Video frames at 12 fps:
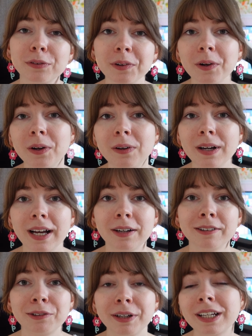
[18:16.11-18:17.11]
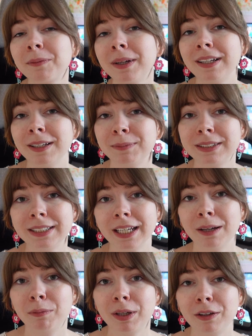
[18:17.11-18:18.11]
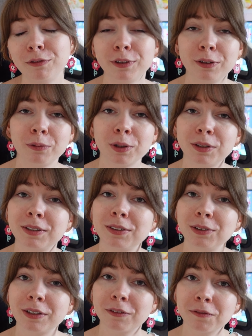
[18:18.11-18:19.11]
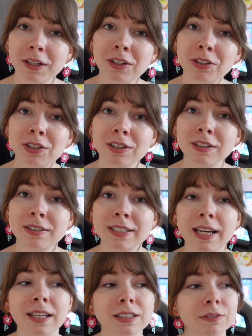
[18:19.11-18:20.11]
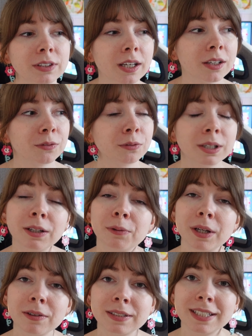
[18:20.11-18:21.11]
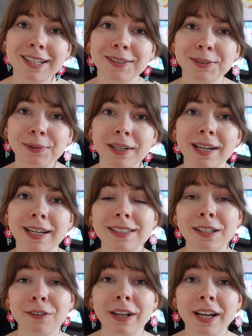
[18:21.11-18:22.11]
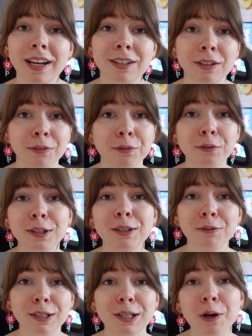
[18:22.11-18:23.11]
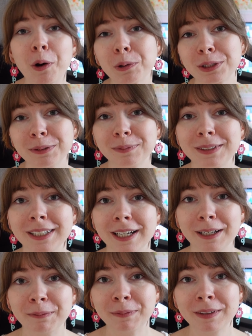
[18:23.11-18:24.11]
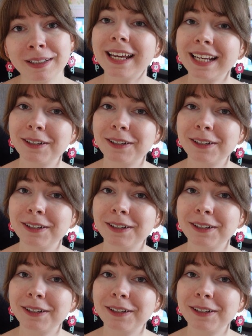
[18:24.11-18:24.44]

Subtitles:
Overall, I would recommend MCM if you want to do conventions as I've done really well sales-wise and I've had a really wholesome time.